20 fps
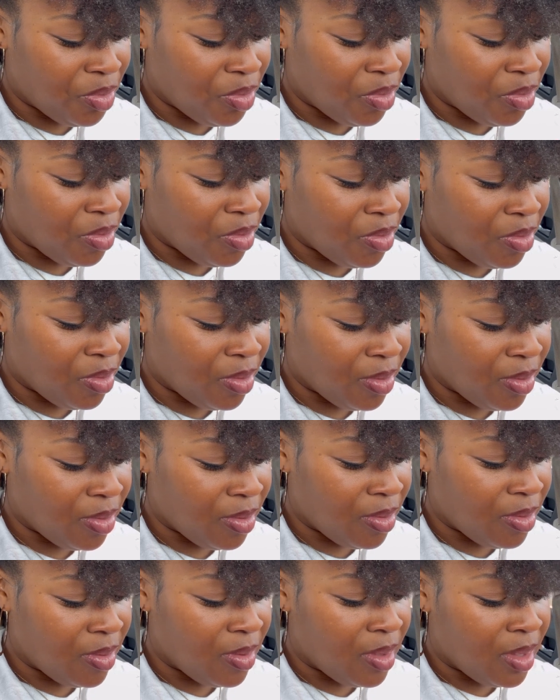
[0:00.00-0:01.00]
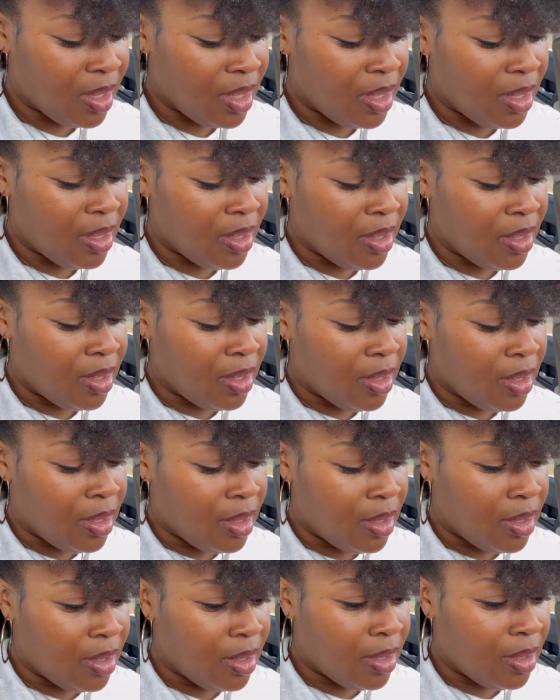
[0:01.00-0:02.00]

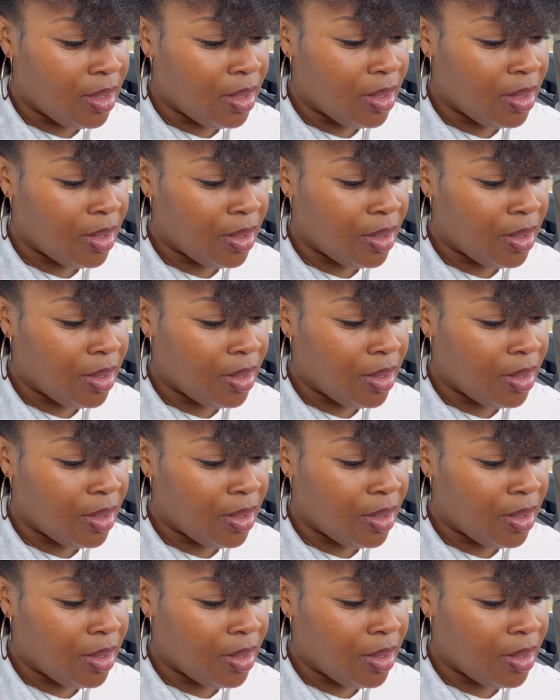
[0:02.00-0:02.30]
(silence)